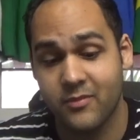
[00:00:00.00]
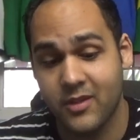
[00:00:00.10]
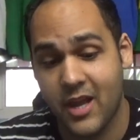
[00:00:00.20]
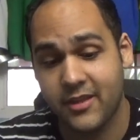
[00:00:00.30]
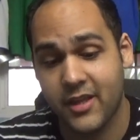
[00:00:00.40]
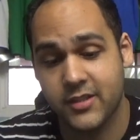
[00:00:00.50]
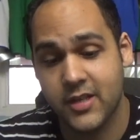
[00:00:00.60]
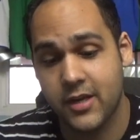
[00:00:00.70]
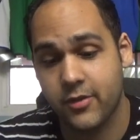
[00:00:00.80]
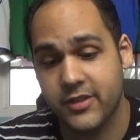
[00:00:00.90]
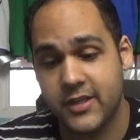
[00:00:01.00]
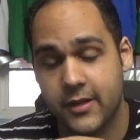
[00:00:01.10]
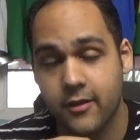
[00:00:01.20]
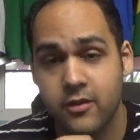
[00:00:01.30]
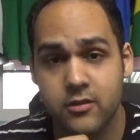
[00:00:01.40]
at the Estadio
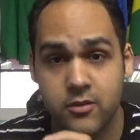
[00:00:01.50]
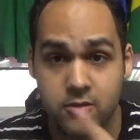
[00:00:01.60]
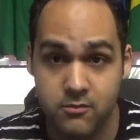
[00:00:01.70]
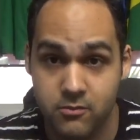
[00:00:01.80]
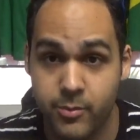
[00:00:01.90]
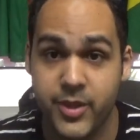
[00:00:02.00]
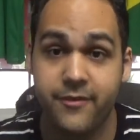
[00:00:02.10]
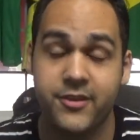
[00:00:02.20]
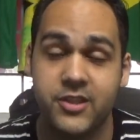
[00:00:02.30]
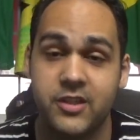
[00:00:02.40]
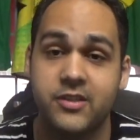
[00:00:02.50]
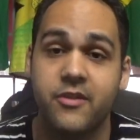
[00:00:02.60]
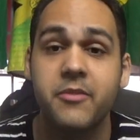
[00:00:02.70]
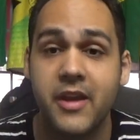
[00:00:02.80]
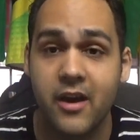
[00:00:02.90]
Azteca, but the visitors
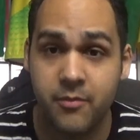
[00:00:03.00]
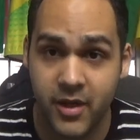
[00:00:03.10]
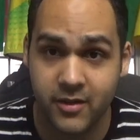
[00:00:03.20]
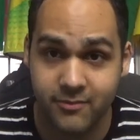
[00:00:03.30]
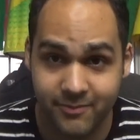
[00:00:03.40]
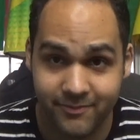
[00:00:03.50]
from the Caribbean,